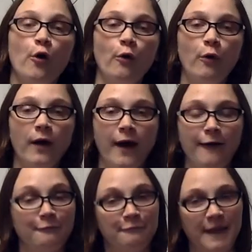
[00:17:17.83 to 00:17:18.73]

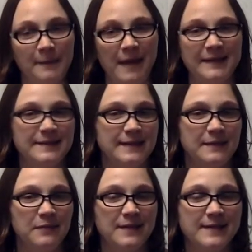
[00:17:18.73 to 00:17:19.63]
or v minus
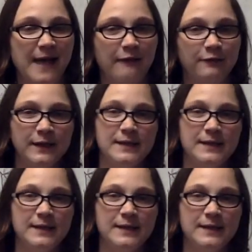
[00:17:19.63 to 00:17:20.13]
e plus f.